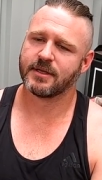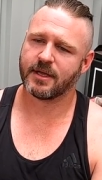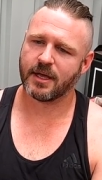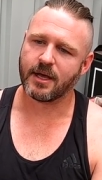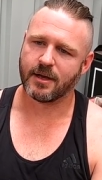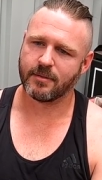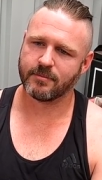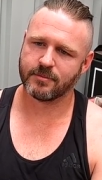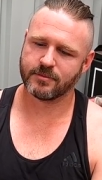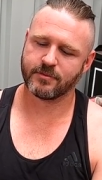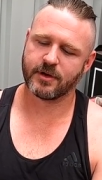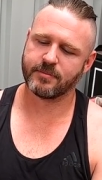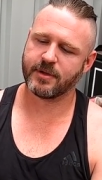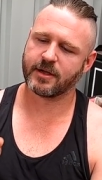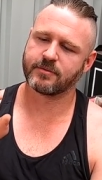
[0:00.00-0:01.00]
Um, the
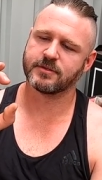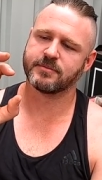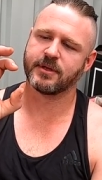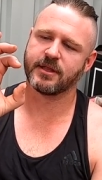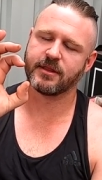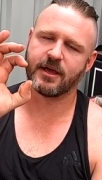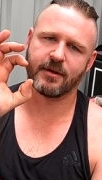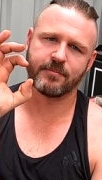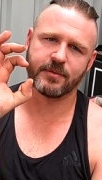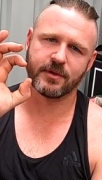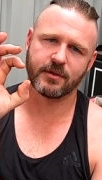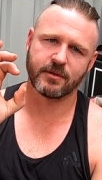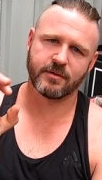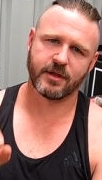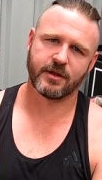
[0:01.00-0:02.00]
redback was about that
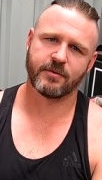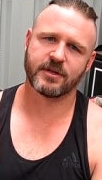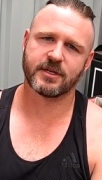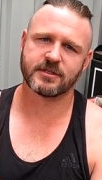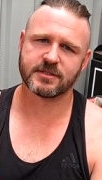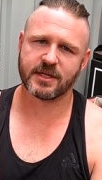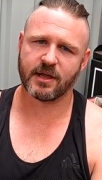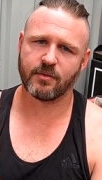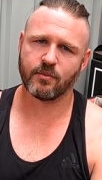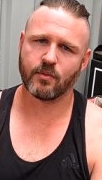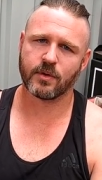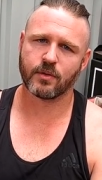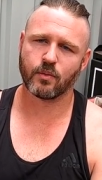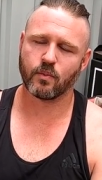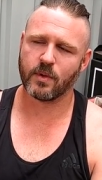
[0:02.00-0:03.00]
big. If anyone does know
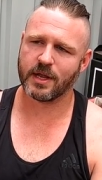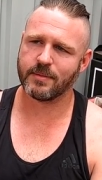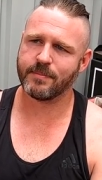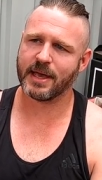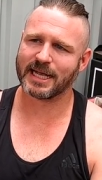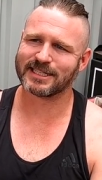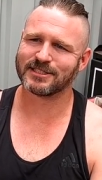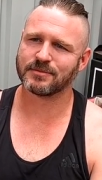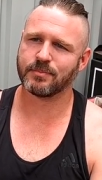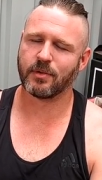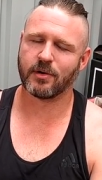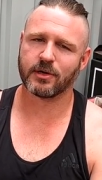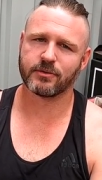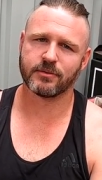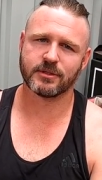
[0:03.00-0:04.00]
what a redback
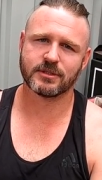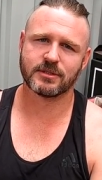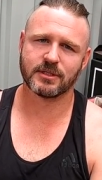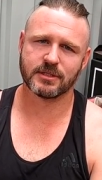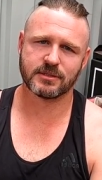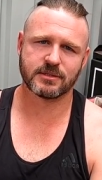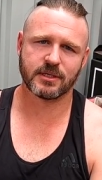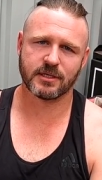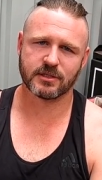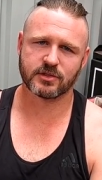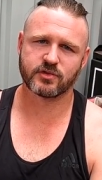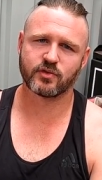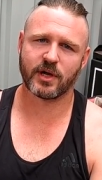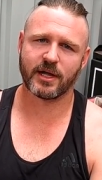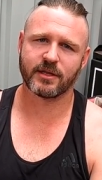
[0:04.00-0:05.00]
spider is, it's an
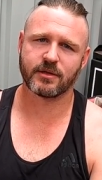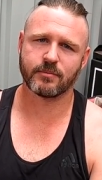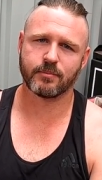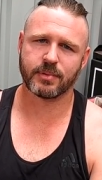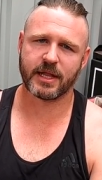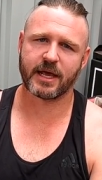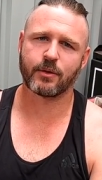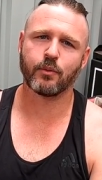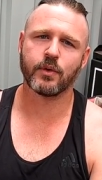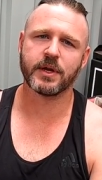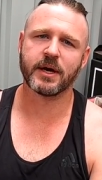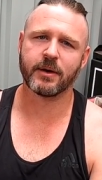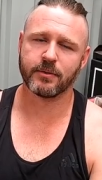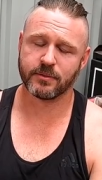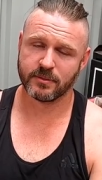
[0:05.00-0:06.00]
Australian black
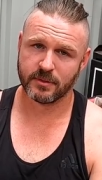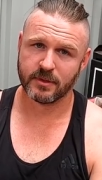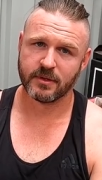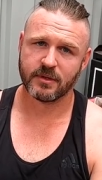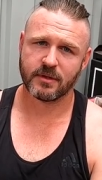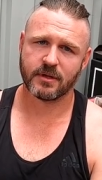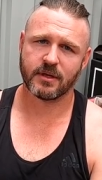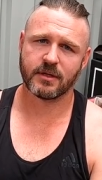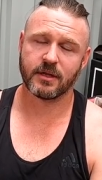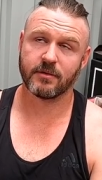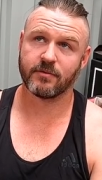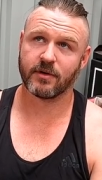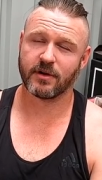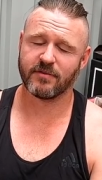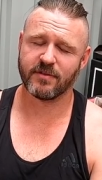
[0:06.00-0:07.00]
widow. And yeah,
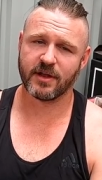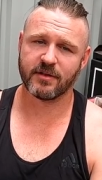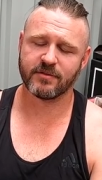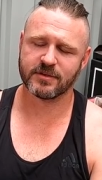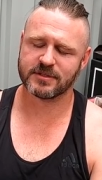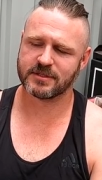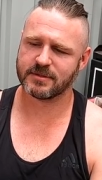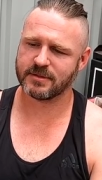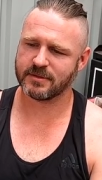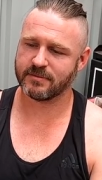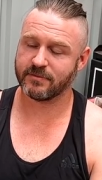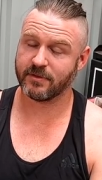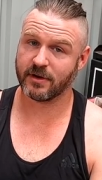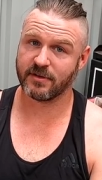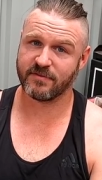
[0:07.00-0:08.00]
very venomous,
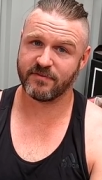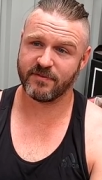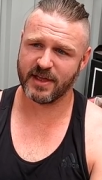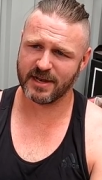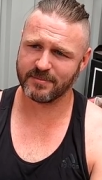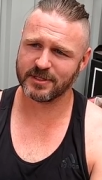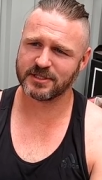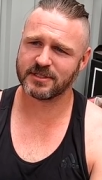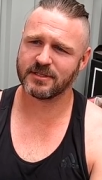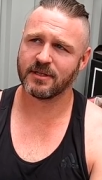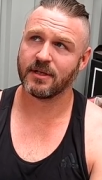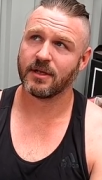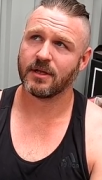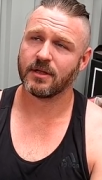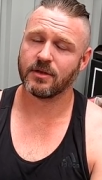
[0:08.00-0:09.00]
very venomous,
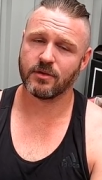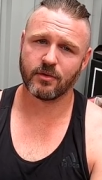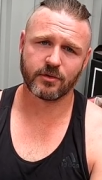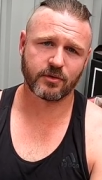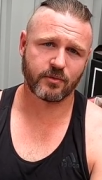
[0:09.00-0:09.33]
not